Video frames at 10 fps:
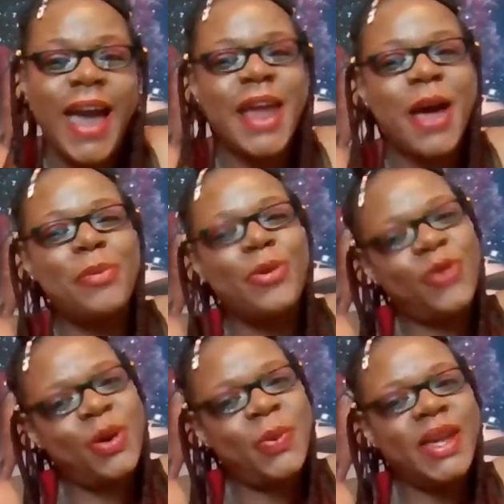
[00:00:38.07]
Now,
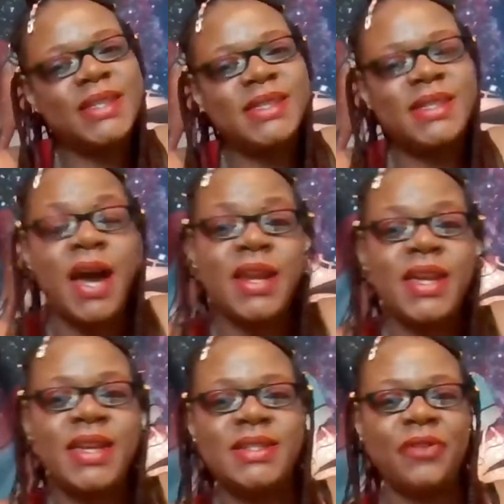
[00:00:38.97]
before we get
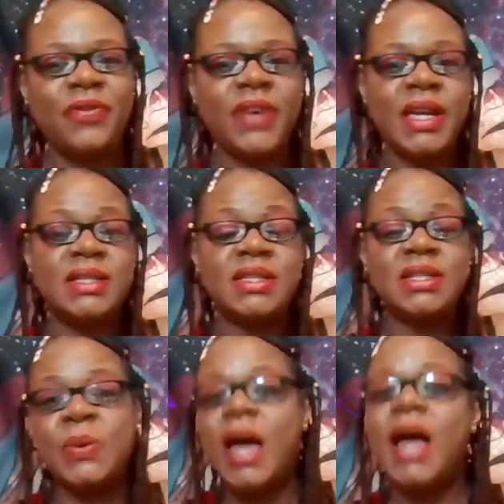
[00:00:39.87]
started, don't forget
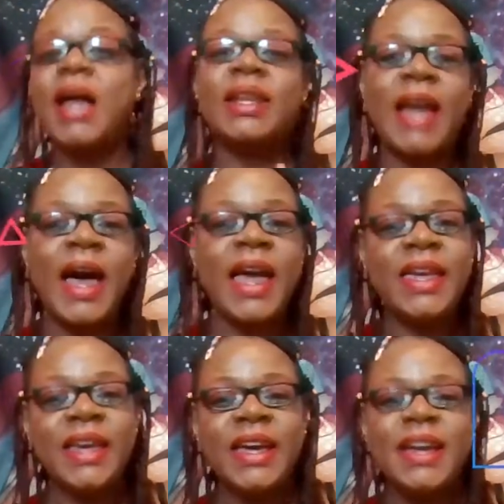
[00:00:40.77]
to
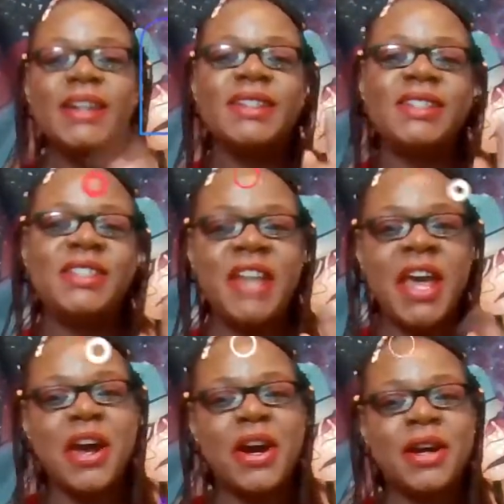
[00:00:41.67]
like,
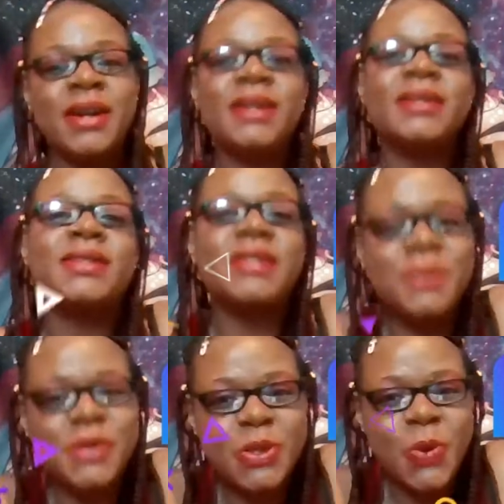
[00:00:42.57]
share,
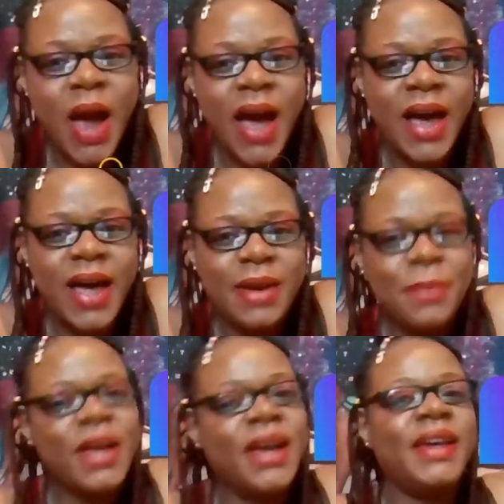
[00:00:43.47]
subscribe.